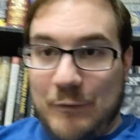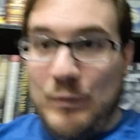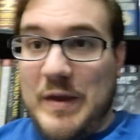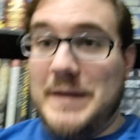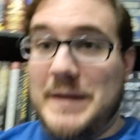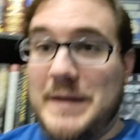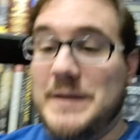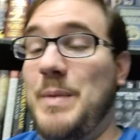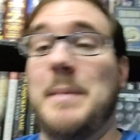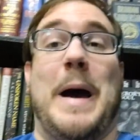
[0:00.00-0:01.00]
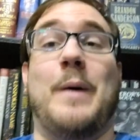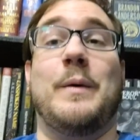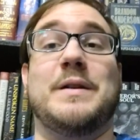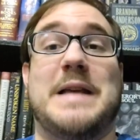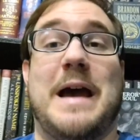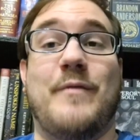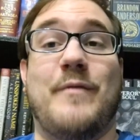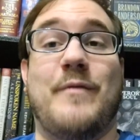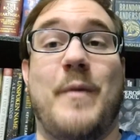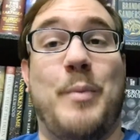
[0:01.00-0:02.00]
these people with powers have a
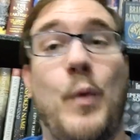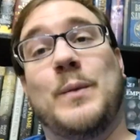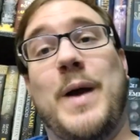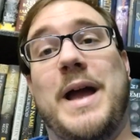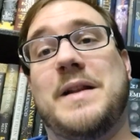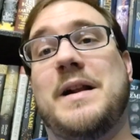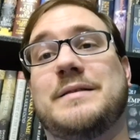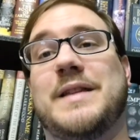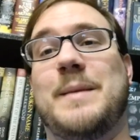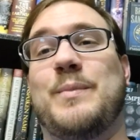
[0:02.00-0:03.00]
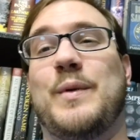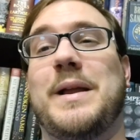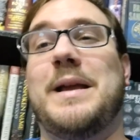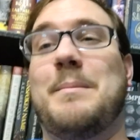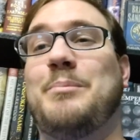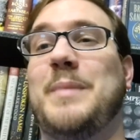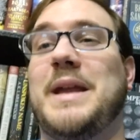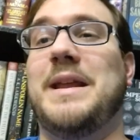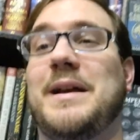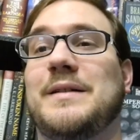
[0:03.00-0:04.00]
point when they pretty
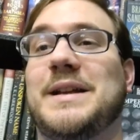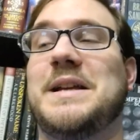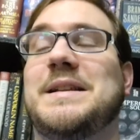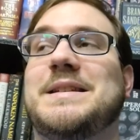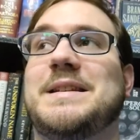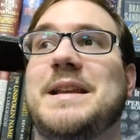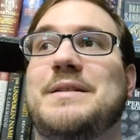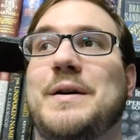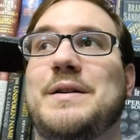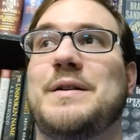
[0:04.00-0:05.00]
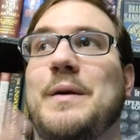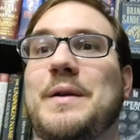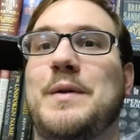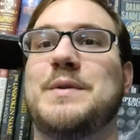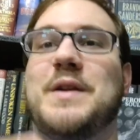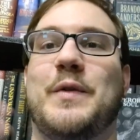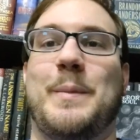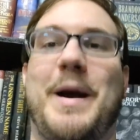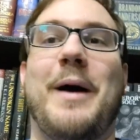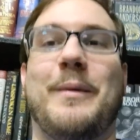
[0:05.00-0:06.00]
immediately start using
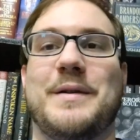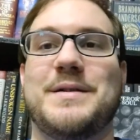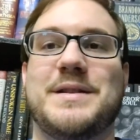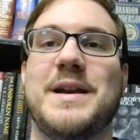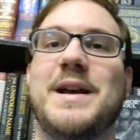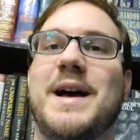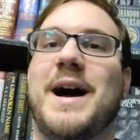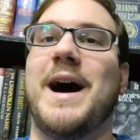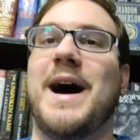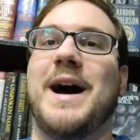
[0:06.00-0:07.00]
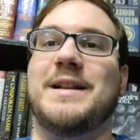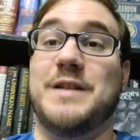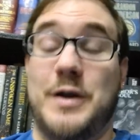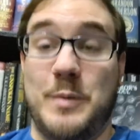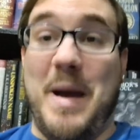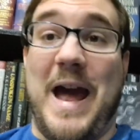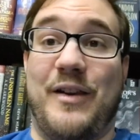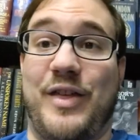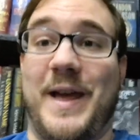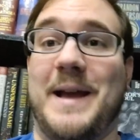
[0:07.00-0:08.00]
their powers to do
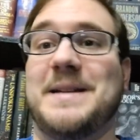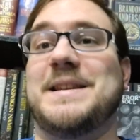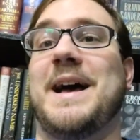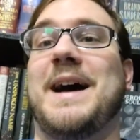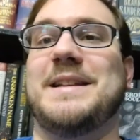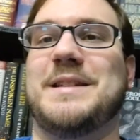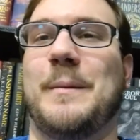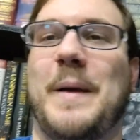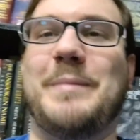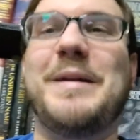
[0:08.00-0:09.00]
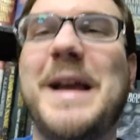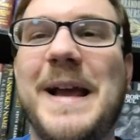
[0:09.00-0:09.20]
bad things. So I'm like,